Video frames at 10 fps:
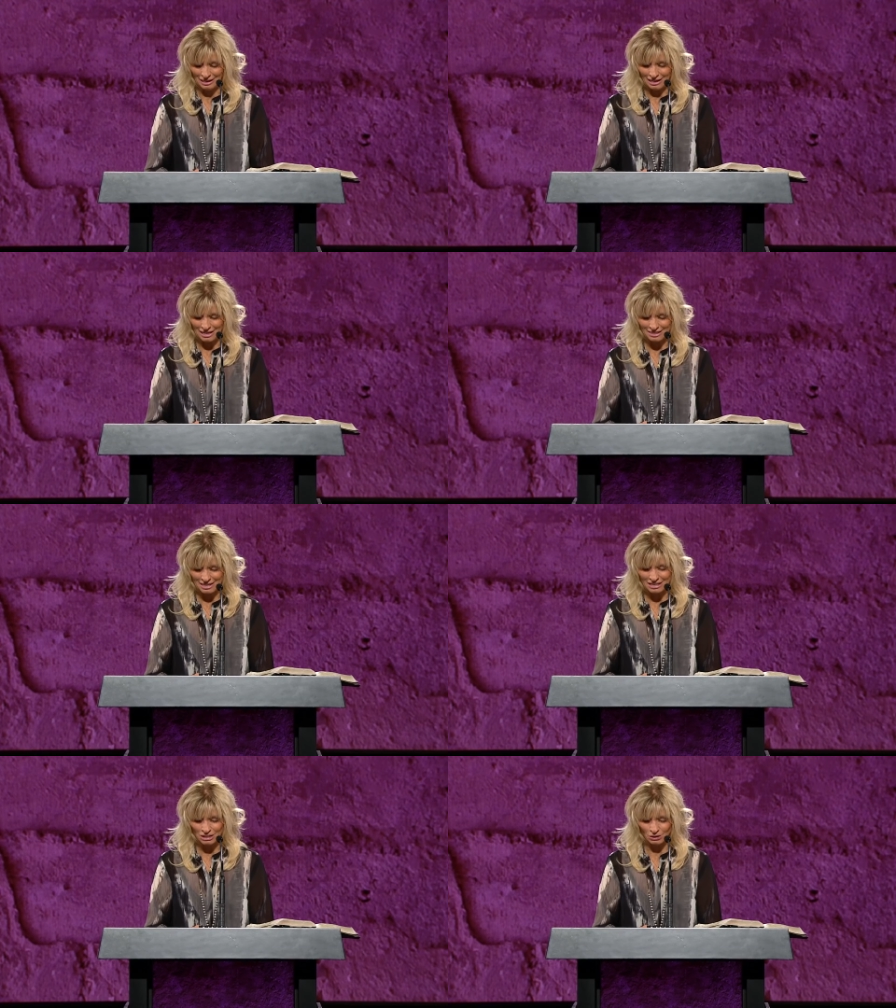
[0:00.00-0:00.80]
I
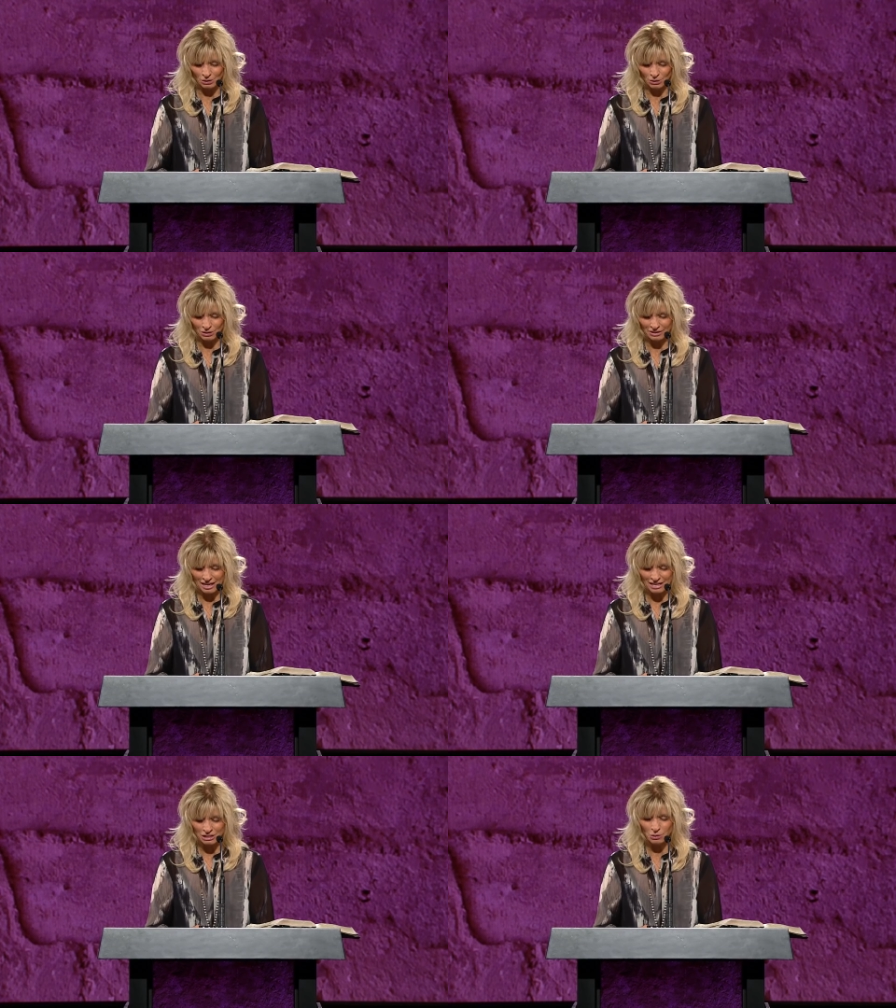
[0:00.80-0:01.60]
thank you, Lord,
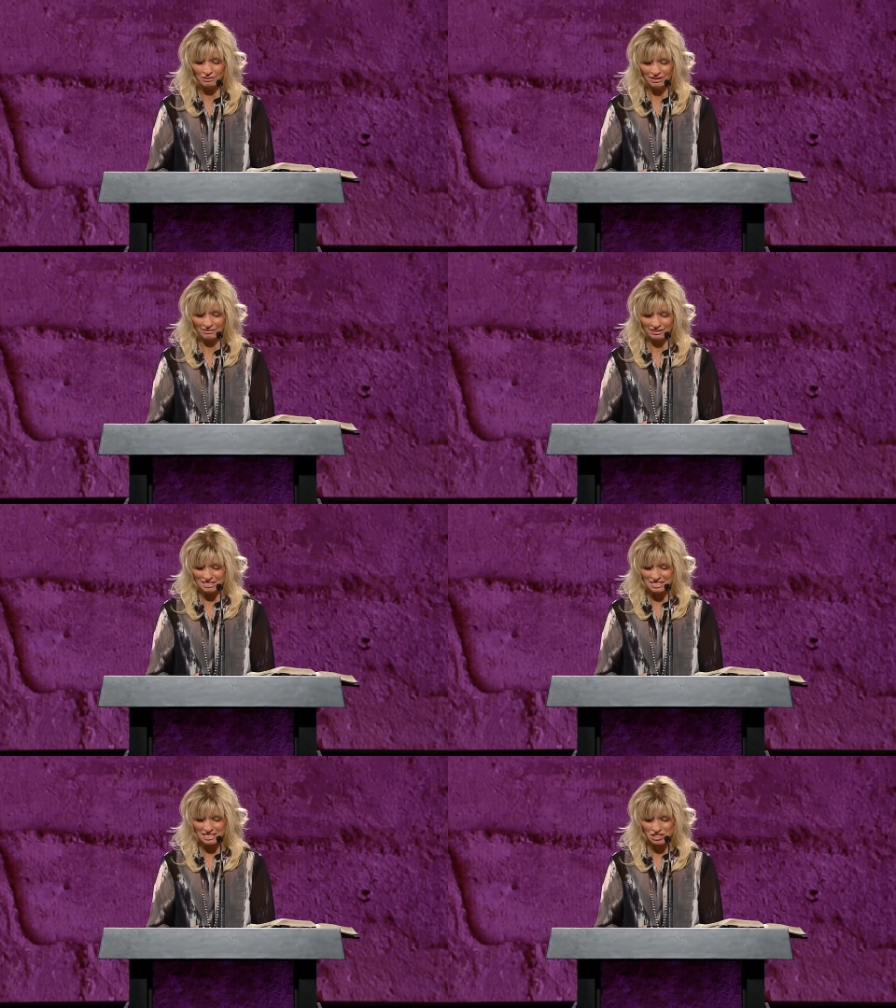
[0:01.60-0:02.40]
that you have given
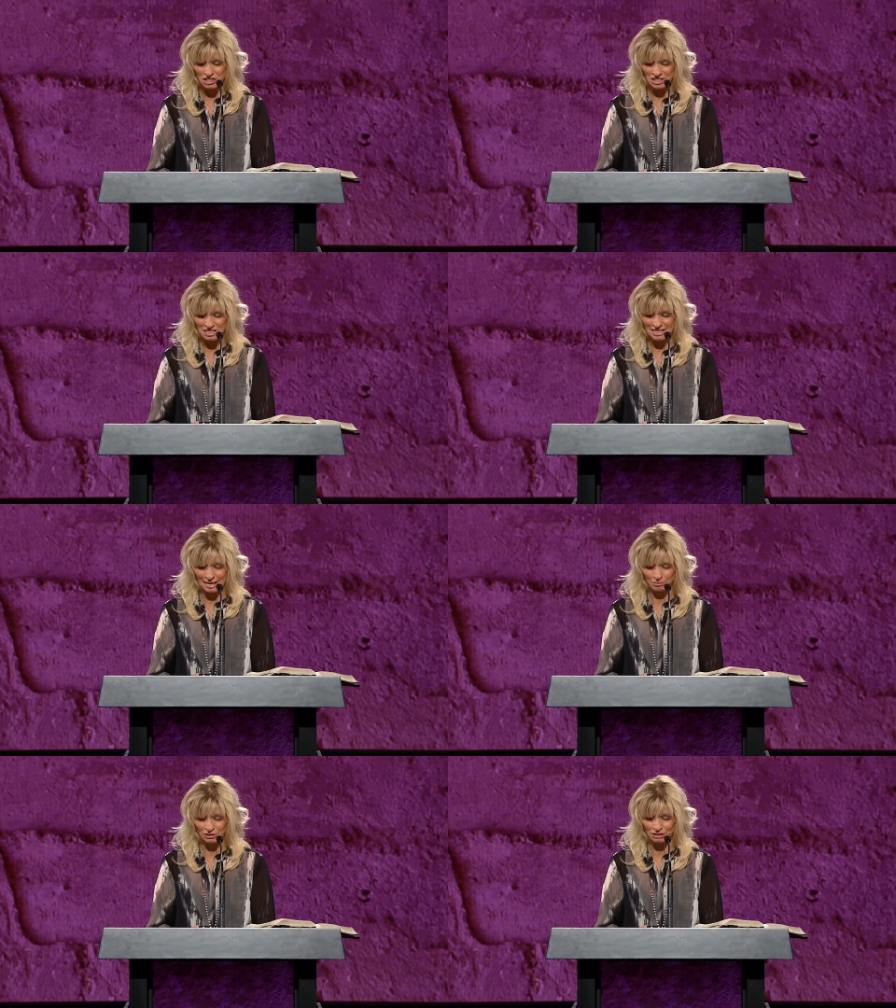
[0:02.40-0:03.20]
us such an
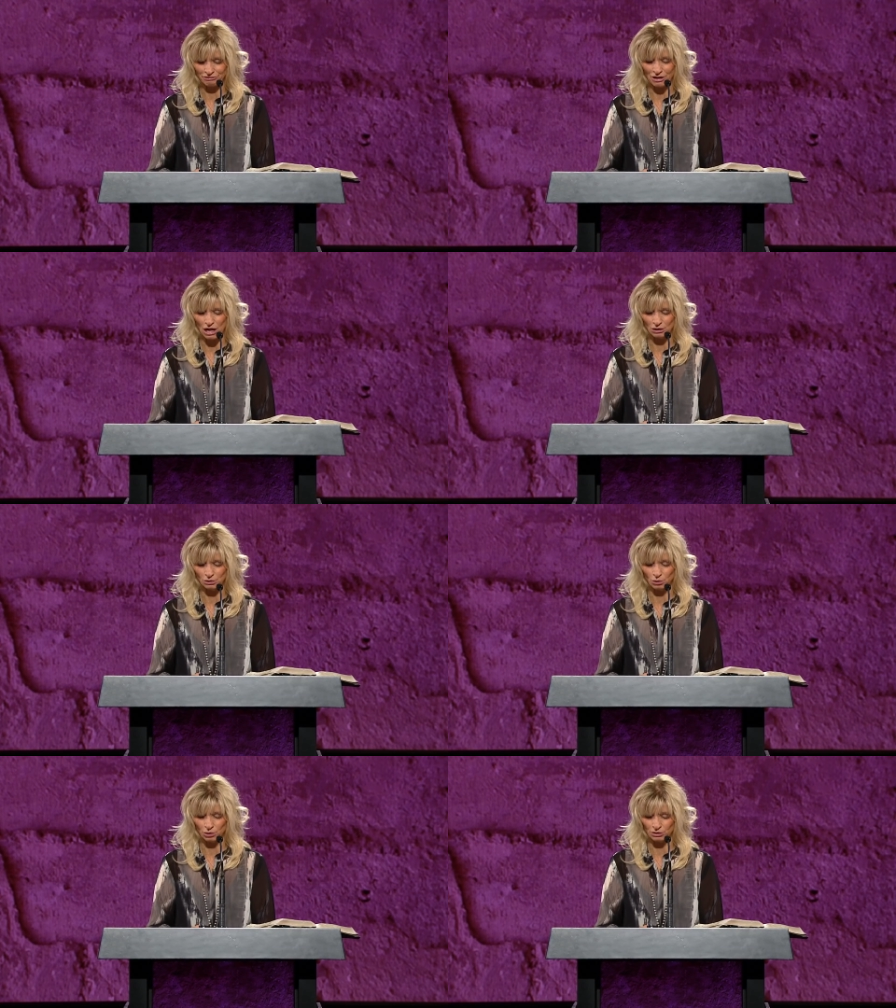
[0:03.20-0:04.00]
example to follow,
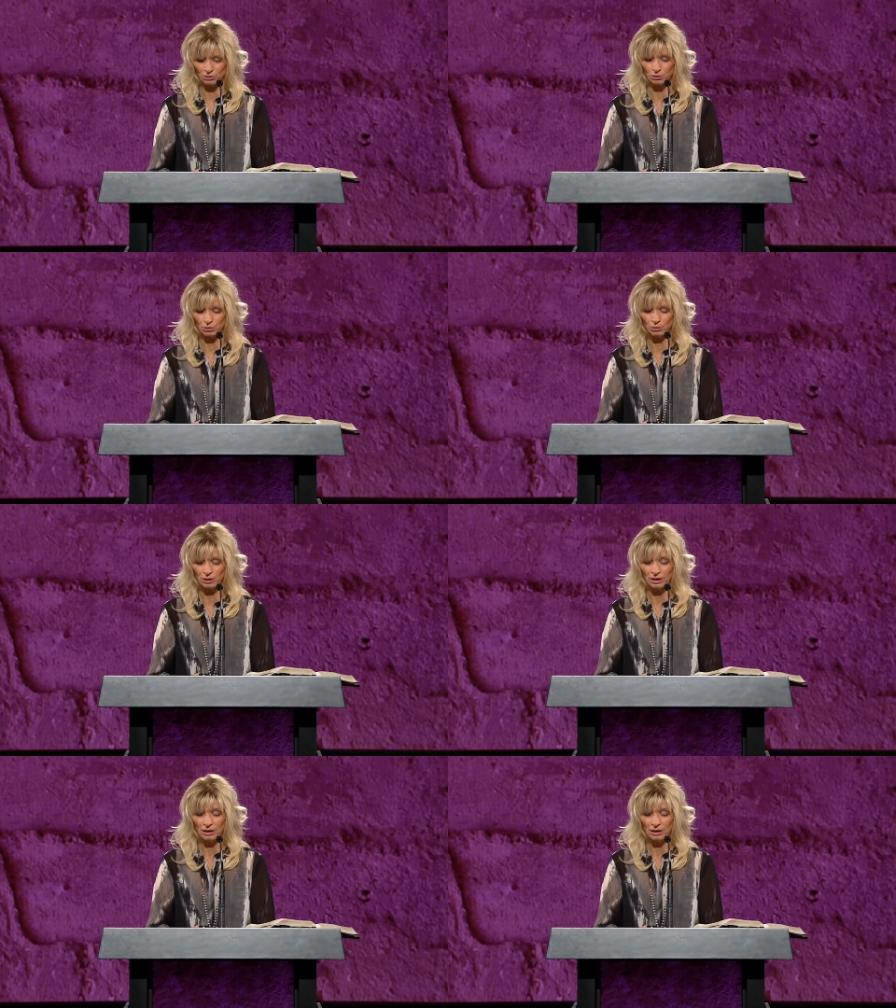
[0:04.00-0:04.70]
Lord, through